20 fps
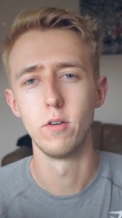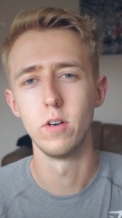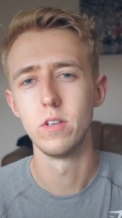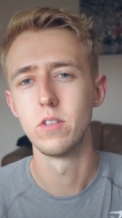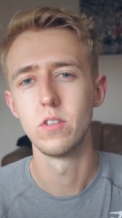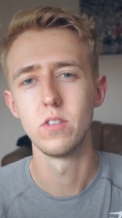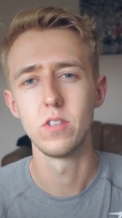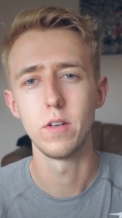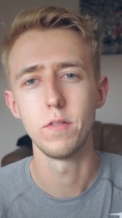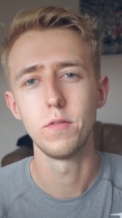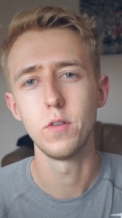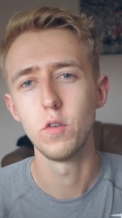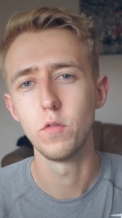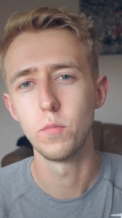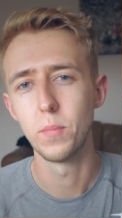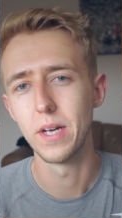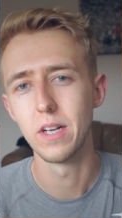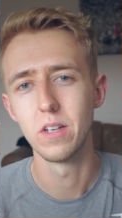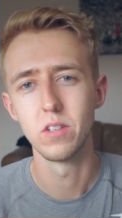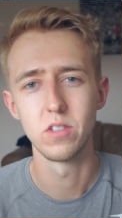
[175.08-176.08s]
For instance, if you've
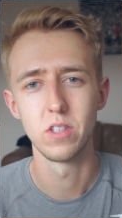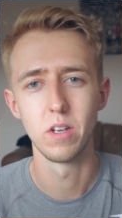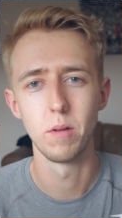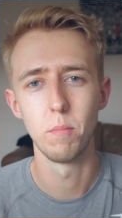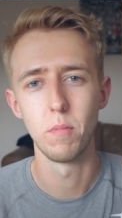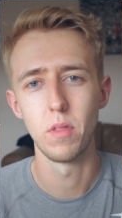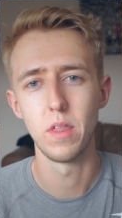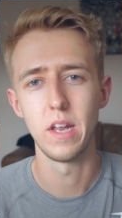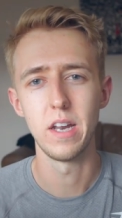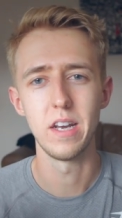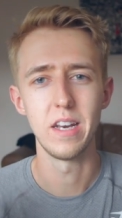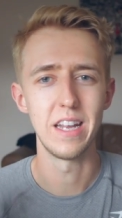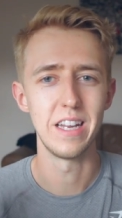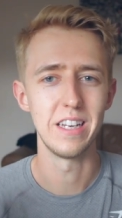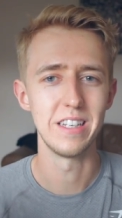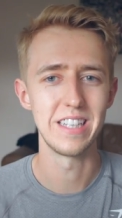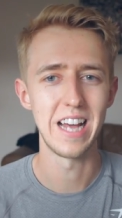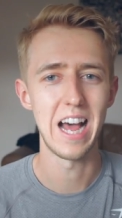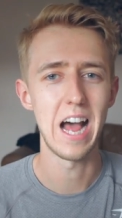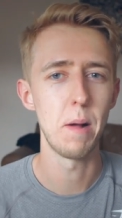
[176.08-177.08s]
built something
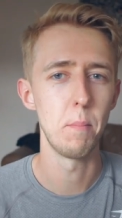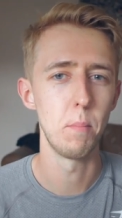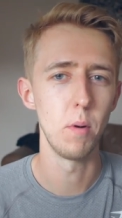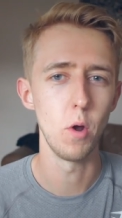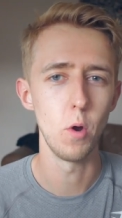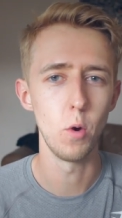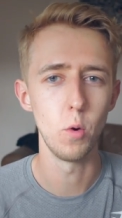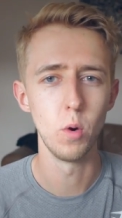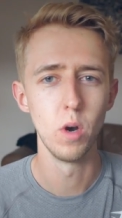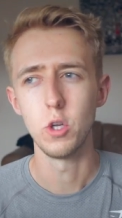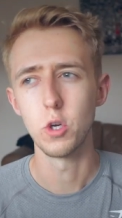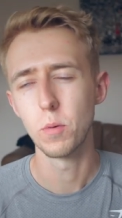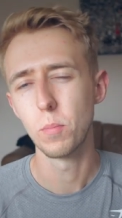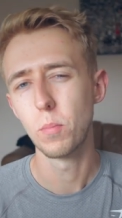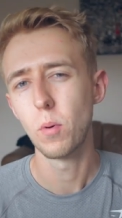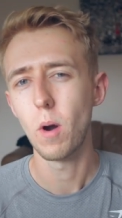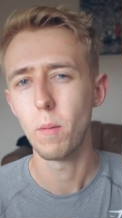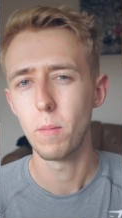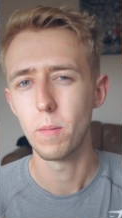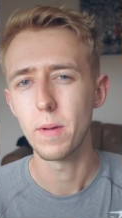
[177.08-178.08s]
in Tableau, you can
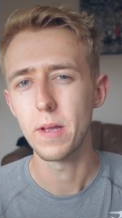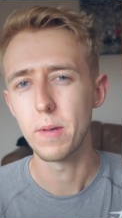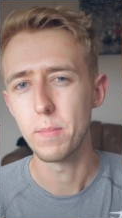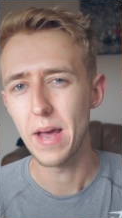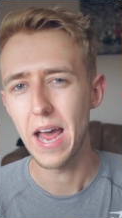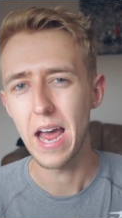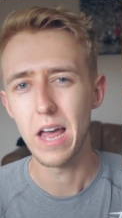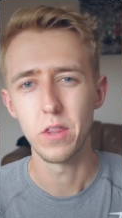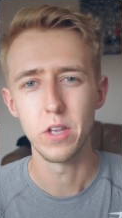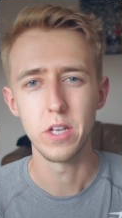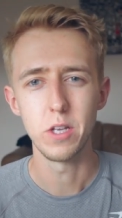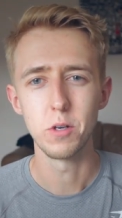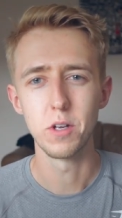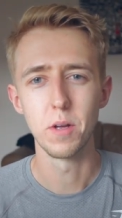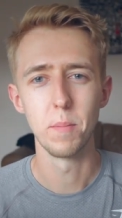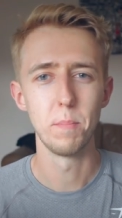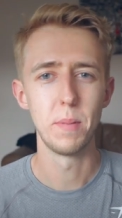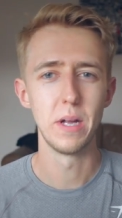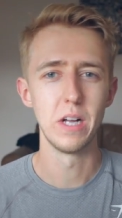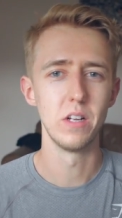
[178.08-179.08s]
probably bet that you
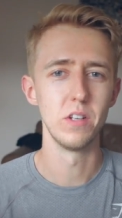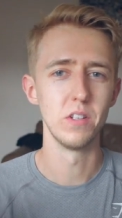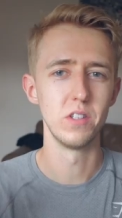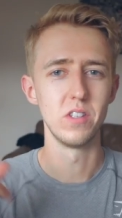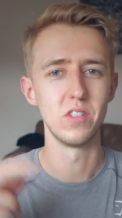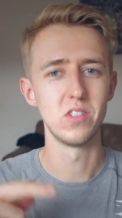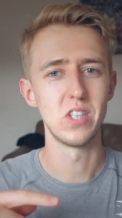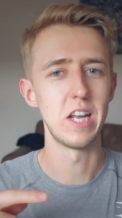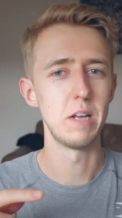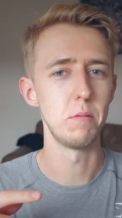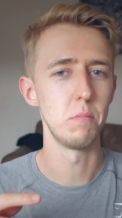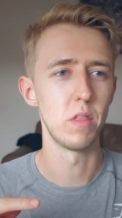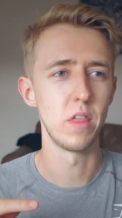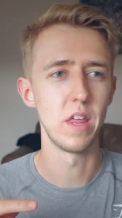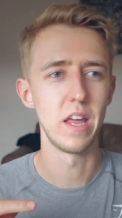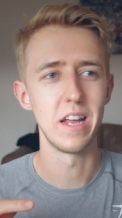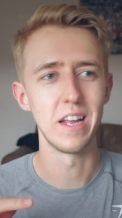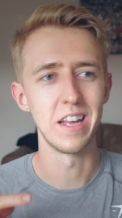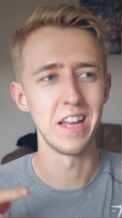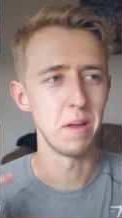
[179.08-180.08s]
can build the same
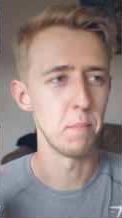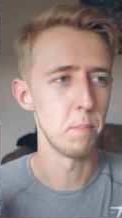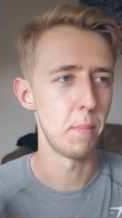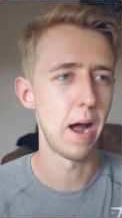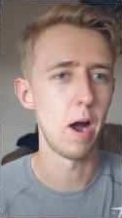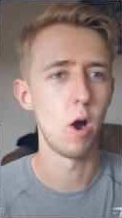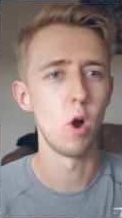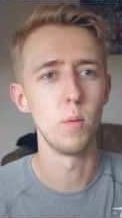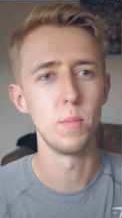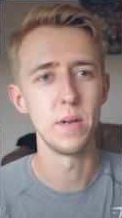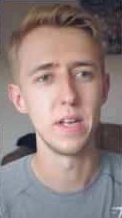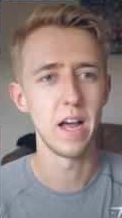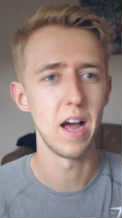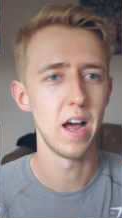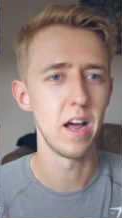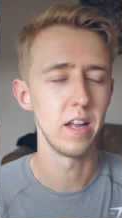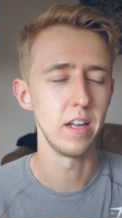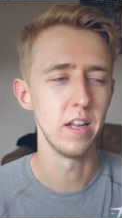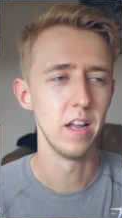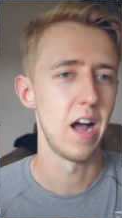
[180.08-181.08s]
thing in Power B
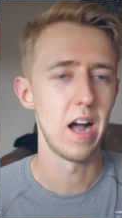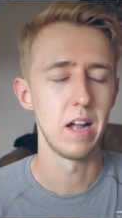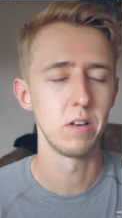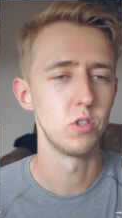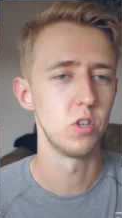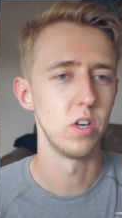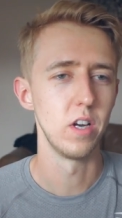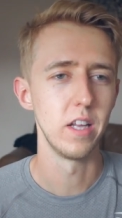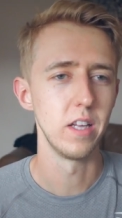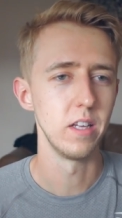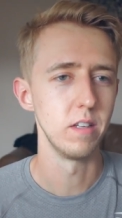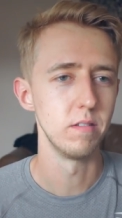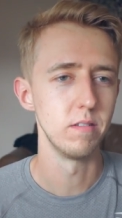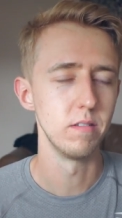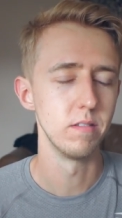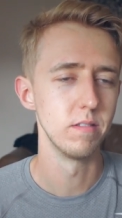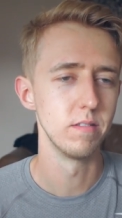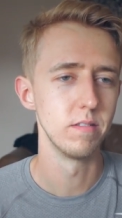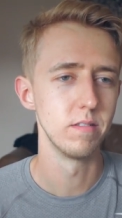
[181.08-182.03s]
I. Actually,